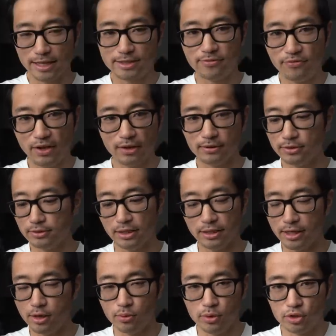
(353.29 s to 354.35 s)
it felt
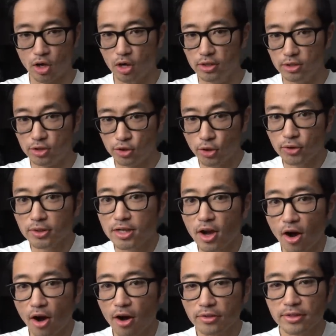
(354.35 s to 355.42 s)
like it was certainly
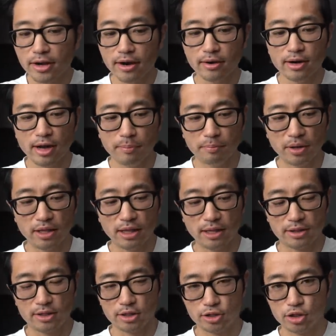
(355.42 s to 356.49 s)
on there, but
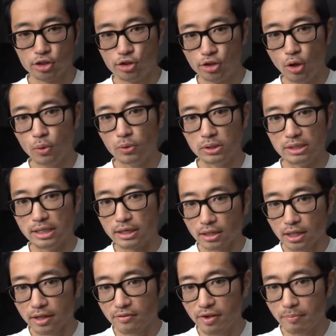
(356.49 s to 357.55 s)
like there's just so
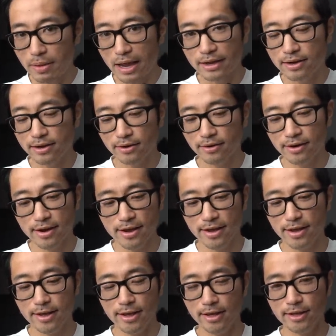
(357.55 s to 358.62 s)
little of it back here.
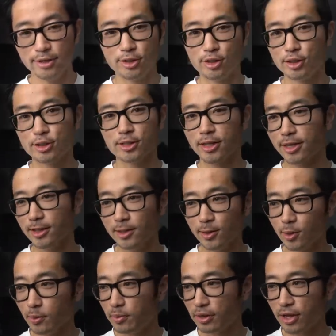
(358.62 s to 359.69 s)
It's just like a
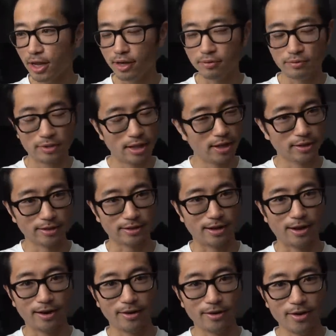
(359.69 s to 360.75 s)
little bit kind of like,
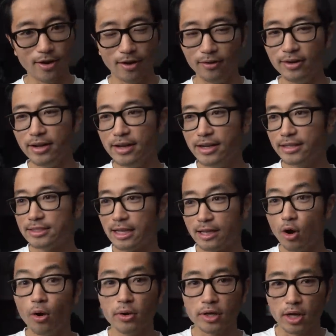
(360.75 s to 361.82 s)
I don't know. It's
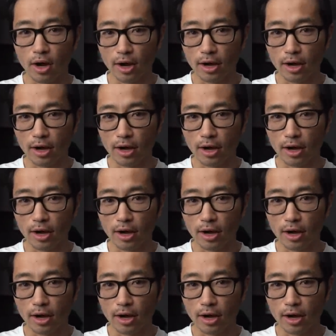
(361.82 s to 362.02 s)
like holding